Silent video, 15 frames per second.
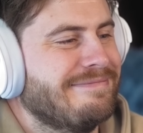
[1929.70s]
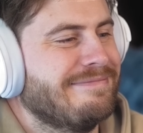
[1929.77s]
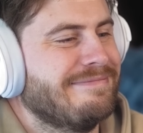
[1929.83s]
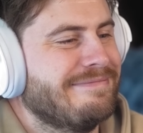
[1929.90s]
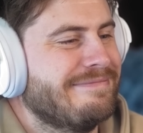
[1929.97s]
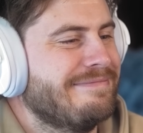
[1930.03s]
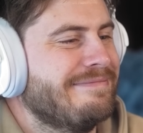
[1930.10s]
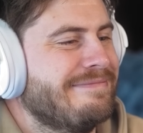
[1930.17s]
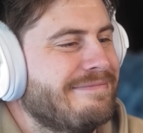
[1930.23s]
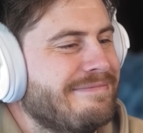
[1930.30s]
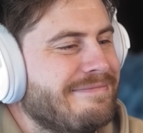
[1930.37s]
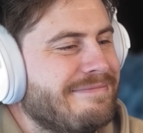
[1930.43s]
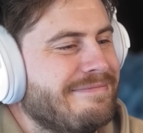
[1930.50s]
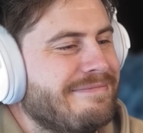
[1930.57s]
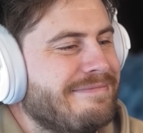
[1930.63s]

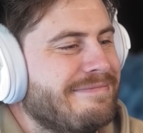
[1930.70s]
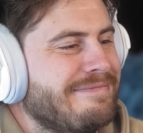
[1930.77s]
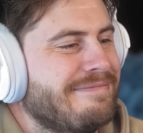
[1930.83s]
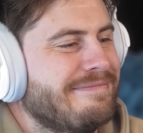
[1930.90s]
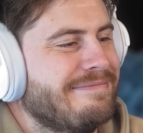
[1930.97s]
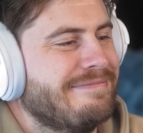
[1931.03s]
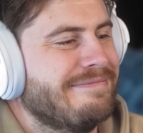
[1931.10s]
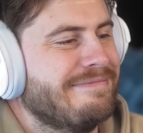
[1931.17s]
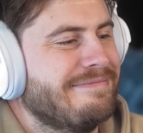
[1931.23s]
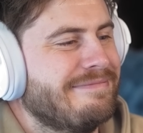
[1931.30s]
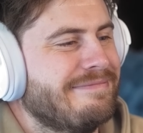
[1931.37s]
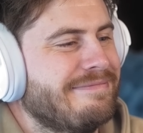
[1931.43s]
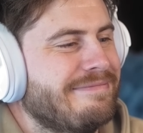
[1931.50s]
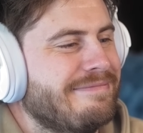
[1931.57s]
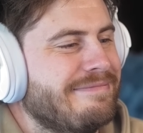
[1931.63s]

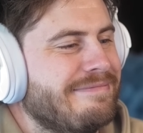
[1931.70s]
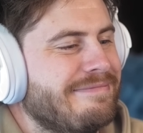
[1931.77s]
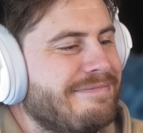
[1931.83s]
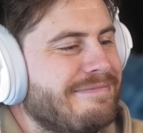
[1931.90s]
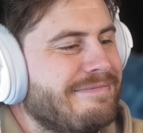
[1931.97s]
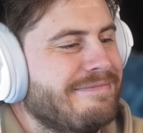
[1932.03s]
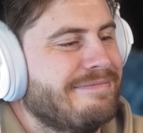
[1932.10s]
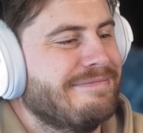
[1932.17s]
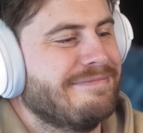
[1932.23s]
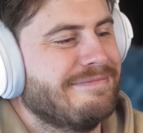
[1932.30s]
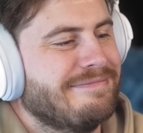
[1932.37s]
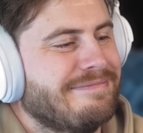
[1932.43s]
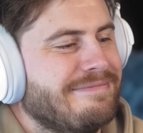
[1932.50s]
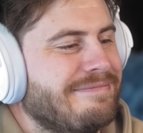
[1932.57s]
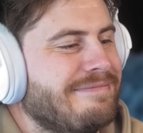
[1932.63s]

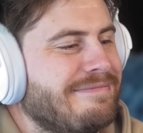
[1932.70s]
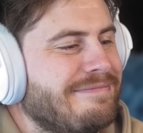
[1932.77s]
(not speaking)